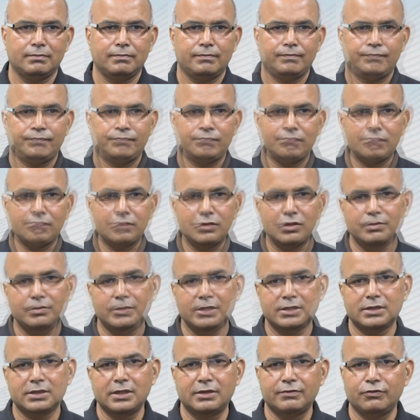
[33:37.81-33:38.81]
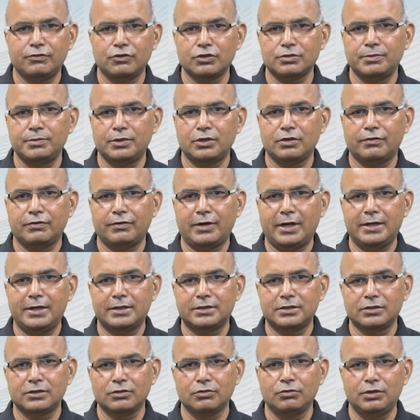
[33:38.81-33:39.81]
It also means the enforcement of rights,
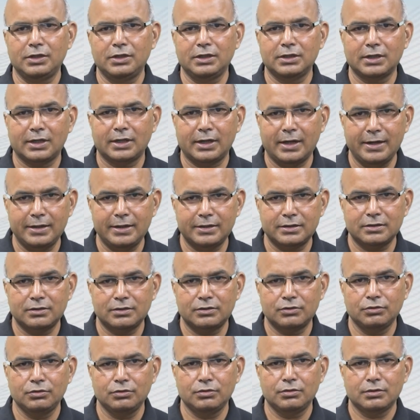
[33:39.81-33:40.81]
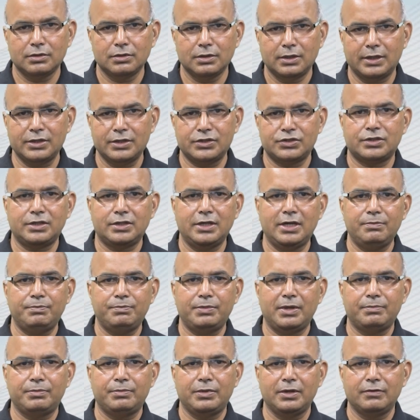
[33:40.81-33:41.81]
including the right to restrain
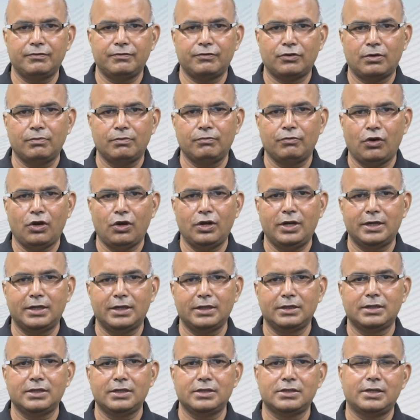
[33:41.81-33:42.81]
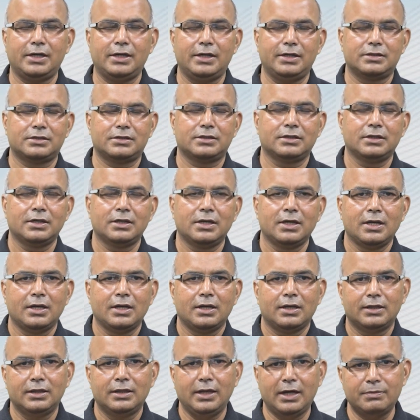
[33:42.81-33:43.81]
people from violating these rights.
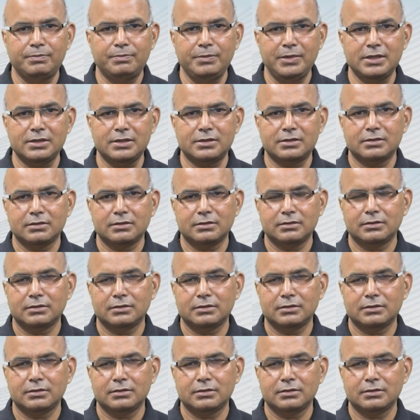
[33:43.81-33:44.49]
That means